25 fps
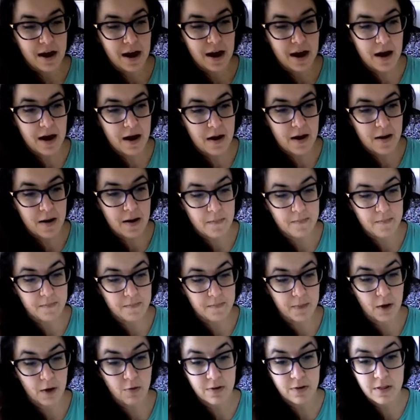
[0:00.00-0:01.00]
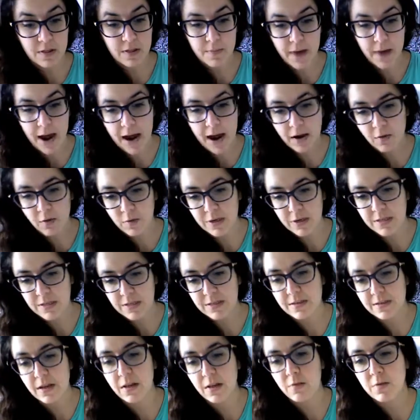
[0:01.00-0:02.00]
I'll read the back. When
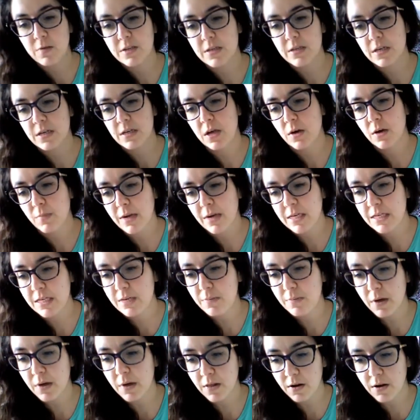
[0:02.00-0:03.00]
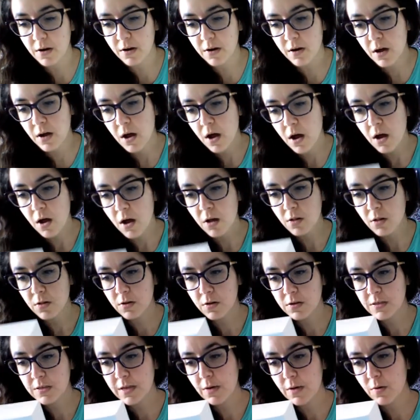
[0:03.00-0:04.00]
Stella was a young Métis mother,
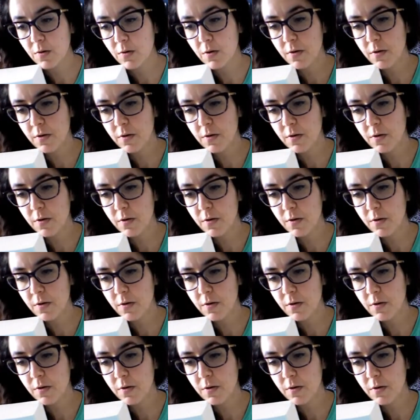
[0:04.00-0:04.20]
looks out